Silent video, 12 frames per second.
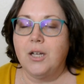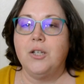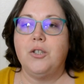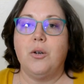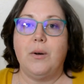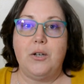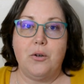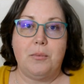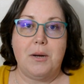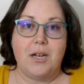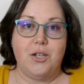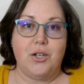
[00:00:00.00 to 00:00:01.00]
So I do
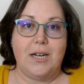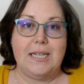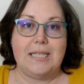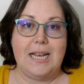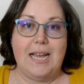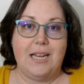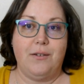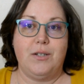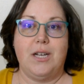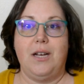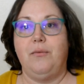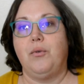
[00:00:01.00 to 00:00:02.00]
apologize ahead of
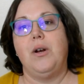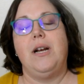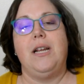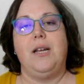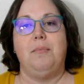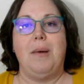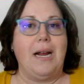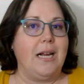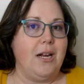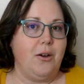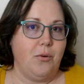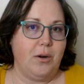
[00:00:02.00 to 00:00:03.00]
time for any
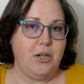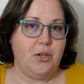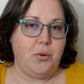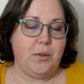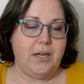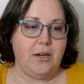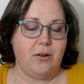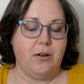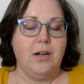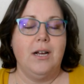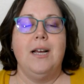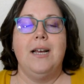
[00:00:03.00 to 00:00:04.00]
banging noise you hear.
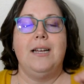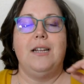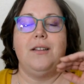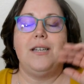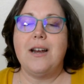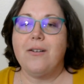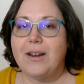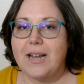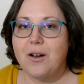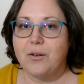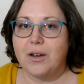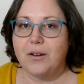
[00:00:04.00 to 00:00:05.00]
Now, the tearing
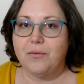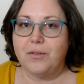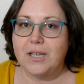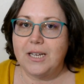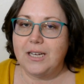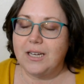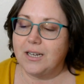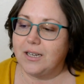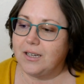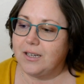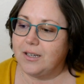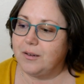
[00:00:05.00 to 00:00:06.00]
out of the
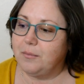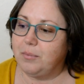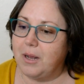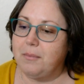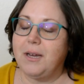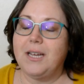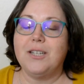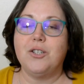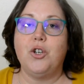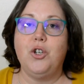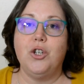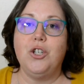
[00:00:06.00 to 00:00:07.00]
plumbing is
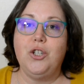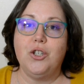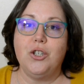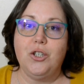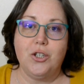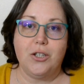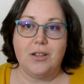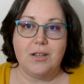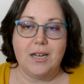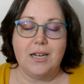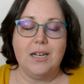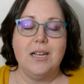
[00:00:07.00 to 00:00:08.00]
a good
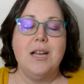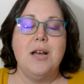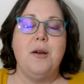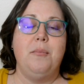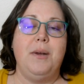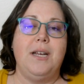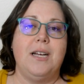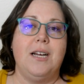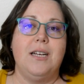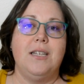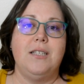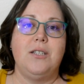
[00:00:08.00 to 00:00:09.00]
thing,
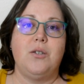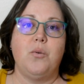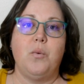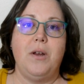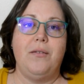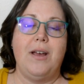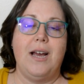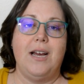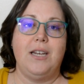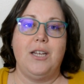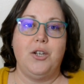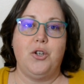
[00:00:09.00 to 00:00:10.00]
because we've
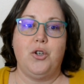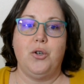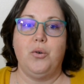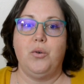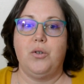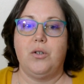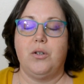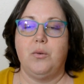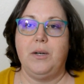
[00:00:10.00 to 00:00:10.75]
had issues.